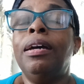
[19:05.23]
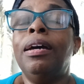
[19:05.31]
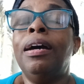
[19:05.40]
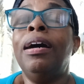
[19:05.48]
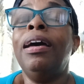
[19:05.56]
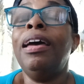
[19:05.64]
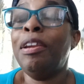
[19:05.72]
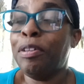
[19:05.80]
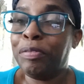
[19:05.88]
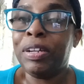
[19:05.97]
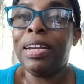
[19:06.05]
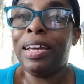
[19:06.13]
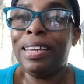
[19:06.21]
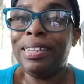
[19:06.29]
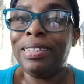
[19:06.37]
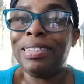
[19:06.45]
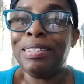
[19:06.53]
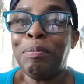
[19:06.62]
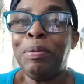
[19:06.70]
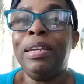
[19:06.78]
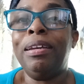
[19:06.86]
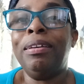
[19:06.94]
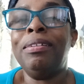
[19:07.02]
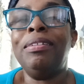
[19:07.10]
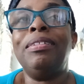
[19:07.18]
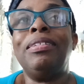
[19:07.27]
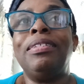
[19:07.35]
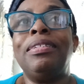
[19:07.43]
a hell of a night, because